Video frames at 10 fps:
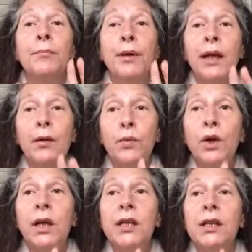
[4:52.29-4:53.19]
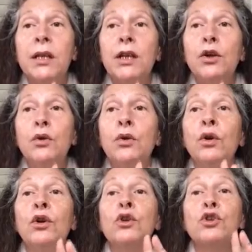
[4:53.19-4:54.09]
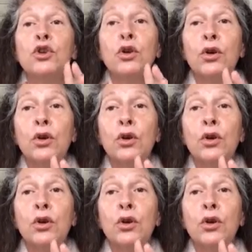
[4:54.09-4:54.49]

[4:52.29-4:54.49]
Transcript: but it will continue to